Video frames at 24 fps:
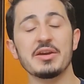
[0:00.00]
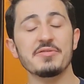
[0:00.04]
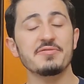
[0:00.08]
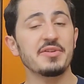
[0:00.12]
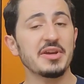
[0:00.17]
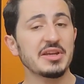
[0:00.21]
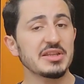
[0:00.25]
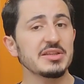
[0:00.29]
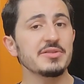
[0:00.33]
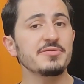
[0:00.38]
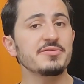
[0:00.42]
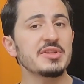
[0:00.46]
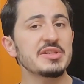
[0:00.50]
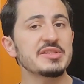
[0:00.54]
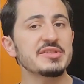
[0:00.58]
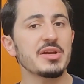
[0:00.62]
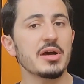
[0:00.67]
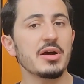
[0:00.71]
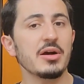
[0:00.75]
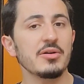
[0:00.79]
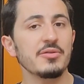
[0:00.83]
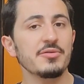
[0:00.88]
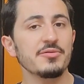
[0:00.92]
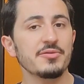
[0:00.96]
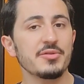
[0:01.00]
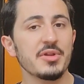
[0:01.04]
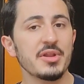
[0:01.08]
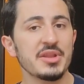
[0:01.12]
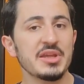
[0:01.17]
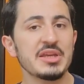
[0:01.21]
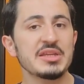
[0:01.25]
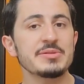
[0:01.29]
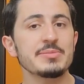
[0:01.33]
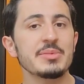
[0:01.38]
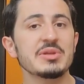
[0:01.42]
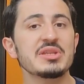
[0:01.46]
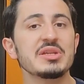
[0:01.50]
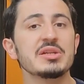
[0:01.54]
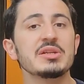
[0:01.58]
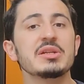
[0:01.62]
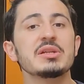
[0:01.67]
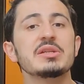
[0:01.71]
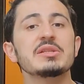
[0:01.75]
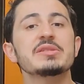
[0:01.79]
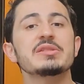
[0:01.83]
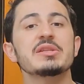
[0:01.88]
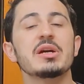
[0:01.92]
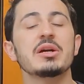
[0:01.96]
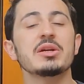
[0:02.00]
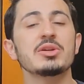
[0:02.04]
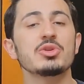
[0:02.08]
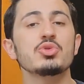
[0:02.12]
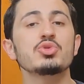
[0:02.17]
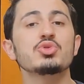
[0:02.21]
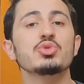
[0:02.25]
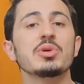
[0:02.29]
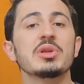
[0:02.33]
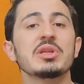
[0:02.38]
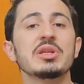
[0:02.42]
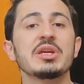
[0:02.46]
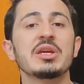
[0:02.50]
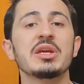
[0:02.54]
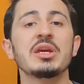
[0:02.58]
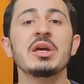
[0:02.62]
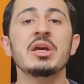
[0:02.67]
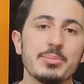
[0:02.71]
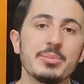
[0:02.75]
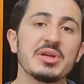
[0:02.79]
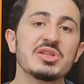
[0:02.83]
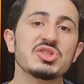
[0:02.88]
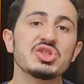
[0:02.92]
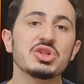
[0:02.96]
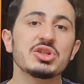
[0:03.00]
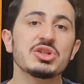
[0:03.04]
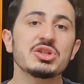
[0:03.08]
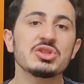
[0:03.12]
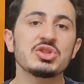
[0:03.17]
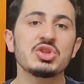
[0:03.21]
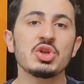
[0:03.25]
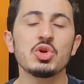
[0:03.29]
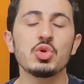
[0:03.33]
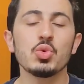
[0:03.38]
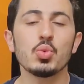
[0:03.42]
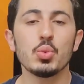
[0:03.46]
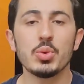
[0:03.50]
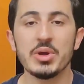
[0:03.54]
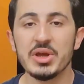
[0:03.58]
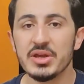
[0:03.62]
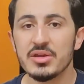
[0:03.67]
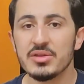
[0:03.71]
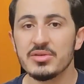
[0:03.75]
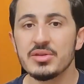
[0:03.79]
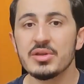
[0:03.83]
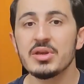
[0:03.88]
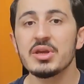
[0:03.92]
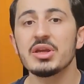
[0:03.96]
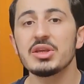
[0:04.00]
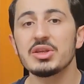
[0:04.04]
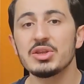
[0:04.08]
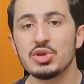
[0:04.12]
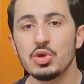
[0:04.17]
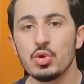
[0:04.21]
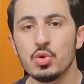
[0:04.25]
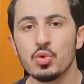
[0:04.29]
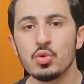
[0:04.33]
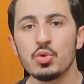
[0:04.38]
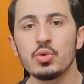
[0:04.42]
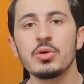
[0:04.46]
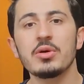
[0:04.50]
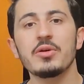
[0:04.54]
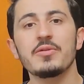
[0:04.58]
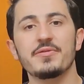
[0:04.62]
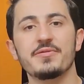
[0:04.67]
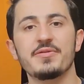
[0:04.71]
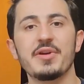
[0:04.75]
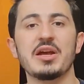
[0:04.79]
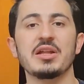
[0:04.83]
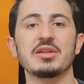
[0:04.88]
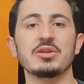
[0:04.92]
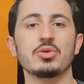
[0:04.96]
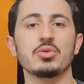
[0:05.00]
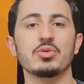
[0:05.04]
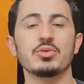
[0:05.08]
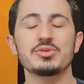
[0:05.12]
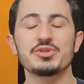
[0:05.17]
effectiveness of these materials are usually measured with U value,